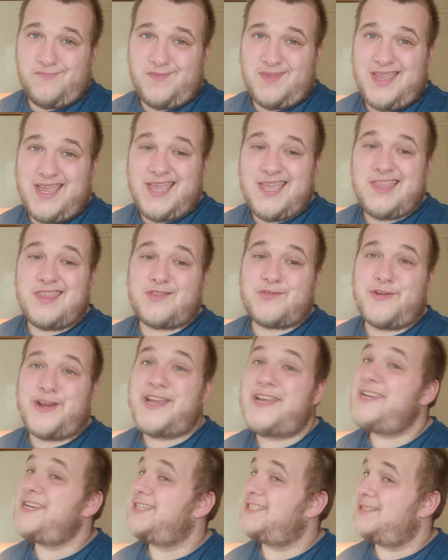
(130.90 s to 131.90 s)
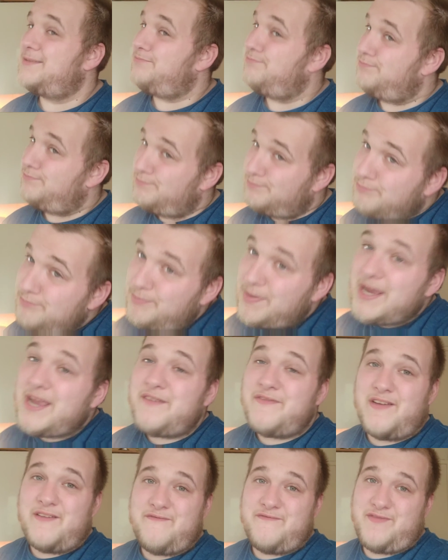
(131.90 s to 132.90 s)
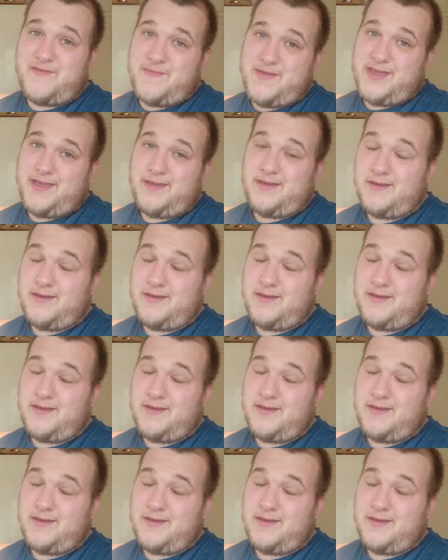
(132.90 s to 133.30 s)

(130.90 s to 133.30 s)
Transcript: E3 is a big event for me.